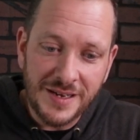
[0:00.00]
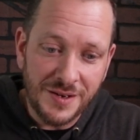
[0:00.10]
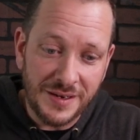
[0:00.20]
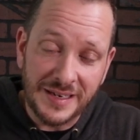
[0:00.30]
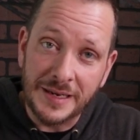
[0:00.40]

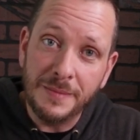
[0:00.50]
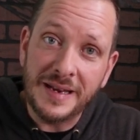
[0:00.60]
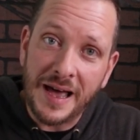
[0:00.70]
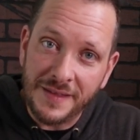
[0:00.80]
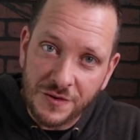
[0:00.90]
you can limit
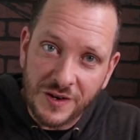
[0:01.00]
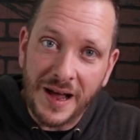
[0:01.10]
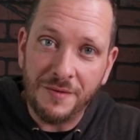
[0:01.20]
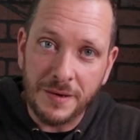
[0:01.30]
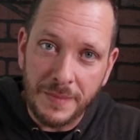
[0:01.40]
how they
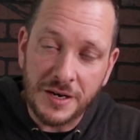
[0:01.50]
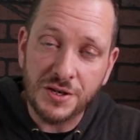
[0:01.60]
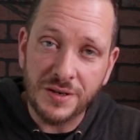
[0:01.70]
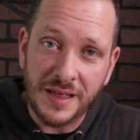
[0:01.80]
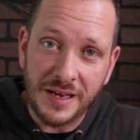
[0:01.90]
travel to make
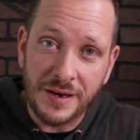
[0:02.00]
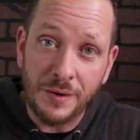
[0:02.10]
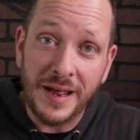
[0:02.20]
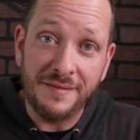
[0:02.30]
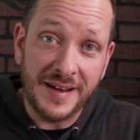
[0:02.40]
sure that you
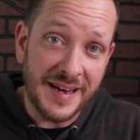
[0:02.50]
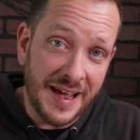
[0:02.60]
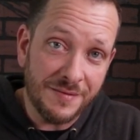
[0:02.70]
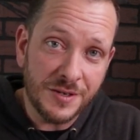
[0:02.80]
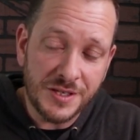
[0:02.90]
don't have any
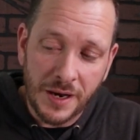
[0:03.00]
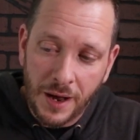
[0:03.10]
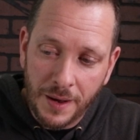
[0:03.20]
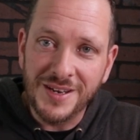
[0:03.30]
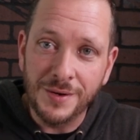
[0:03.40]
adverse yaw,